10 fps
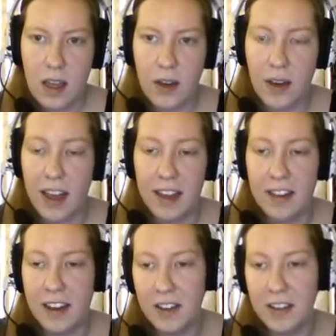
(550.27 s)
Okay,
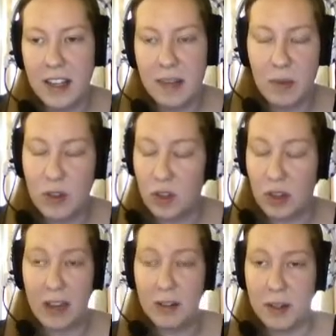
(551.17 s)
I
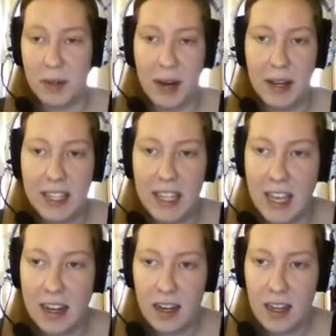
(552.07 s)
don't know how I did that.